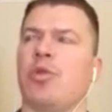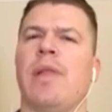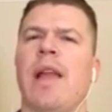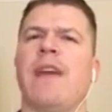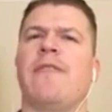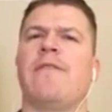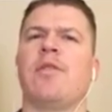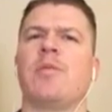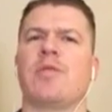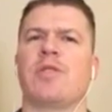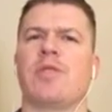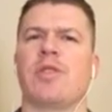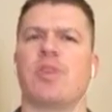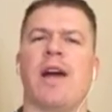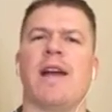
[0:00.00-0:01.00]
more
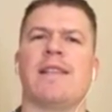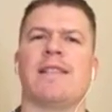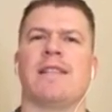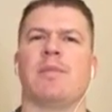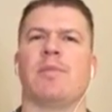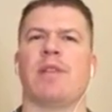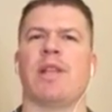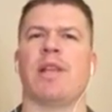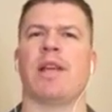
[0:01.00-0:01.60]
platforms arising,